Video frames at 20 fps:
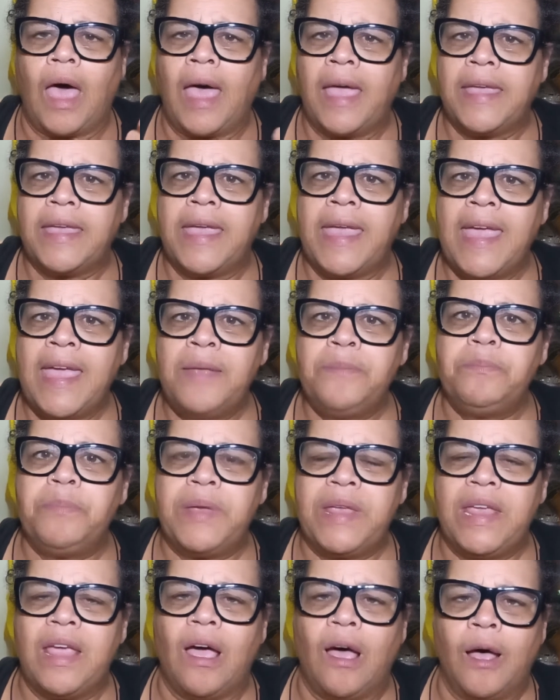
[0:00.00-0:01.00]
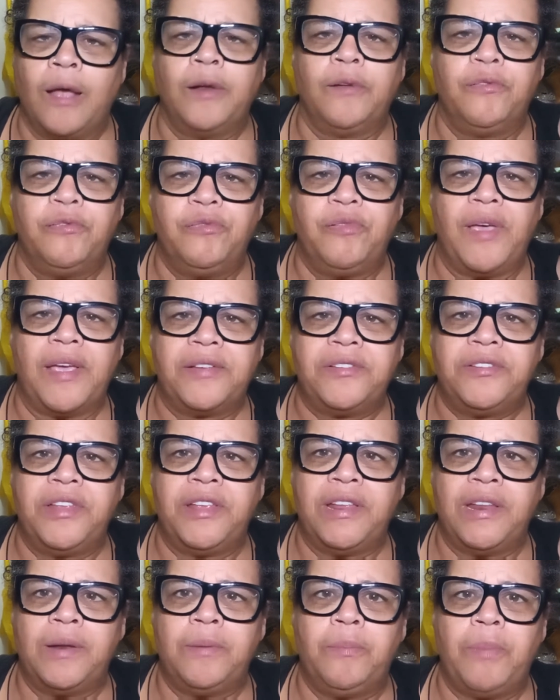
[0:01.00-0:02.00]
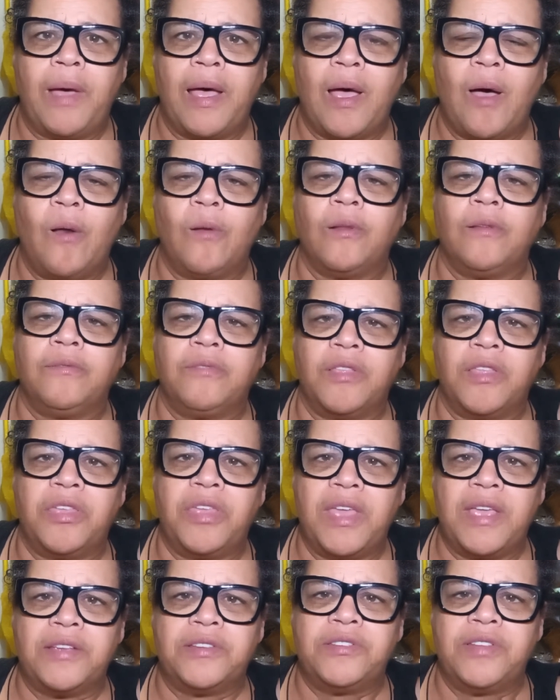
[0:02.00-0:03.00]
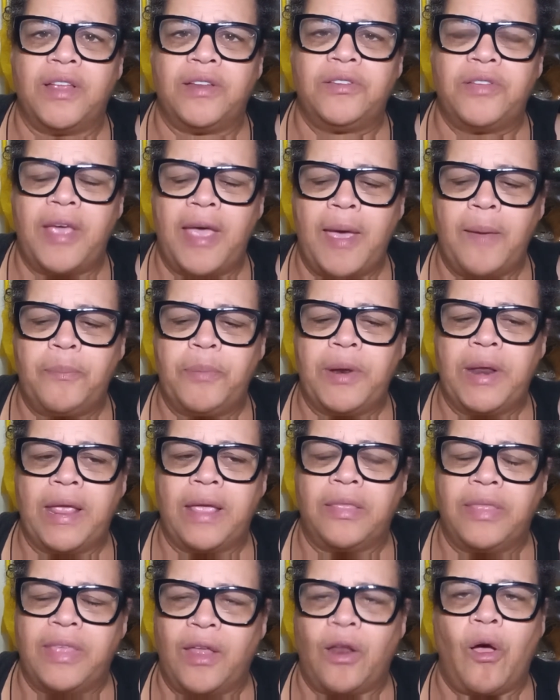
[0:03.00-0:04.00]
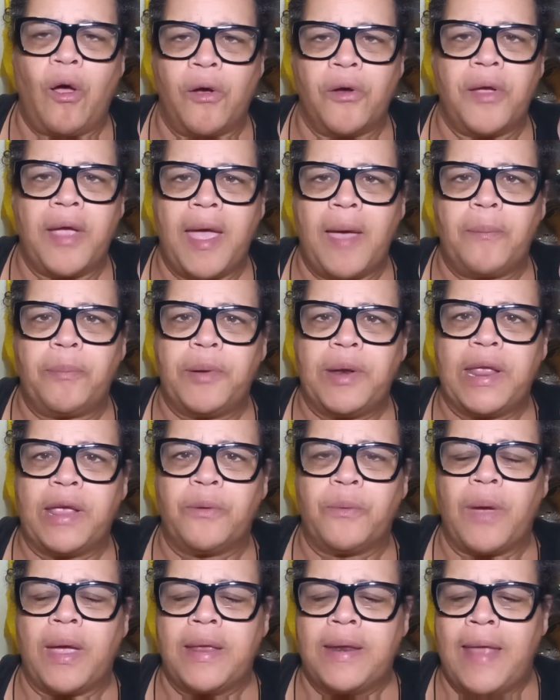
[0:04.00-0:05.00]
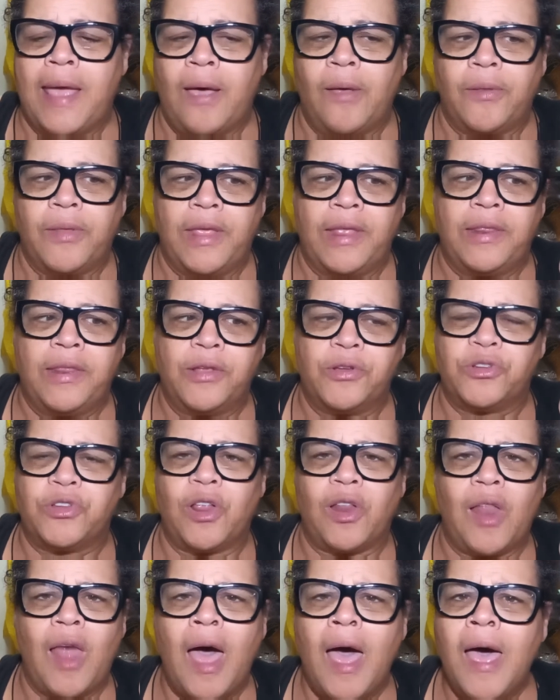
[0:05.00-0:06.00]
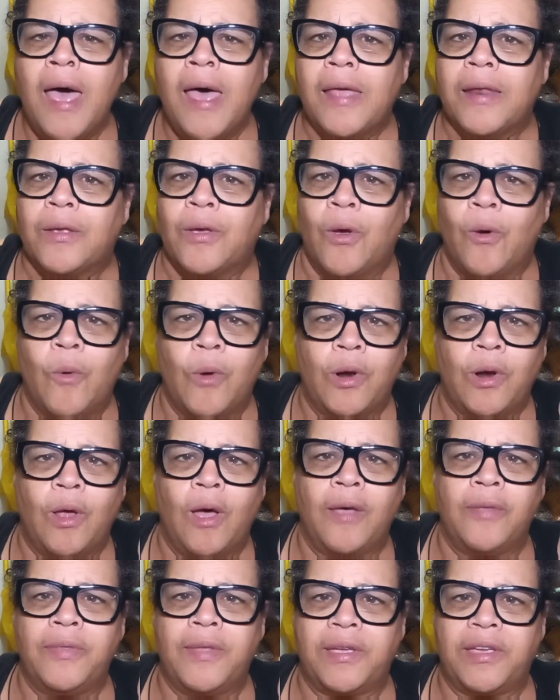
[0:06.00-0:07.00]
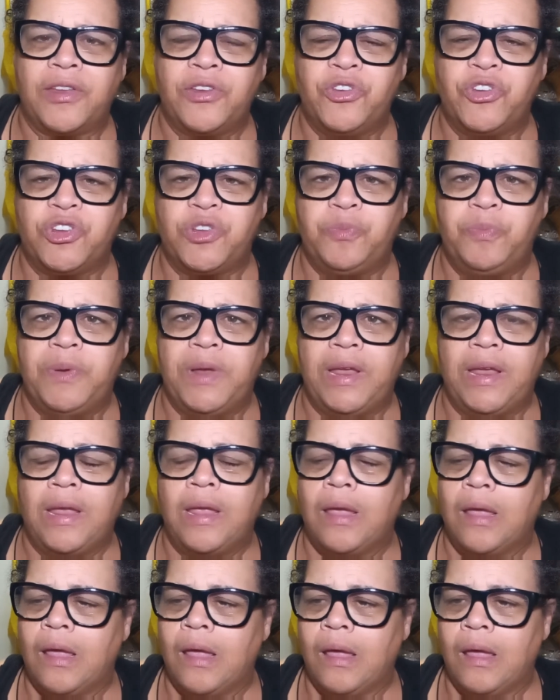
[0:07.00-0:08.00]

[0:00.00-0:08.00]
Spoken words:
I can't be unaffected by all of the things that's happening, that are happening right now, and there's a lot going on that can just be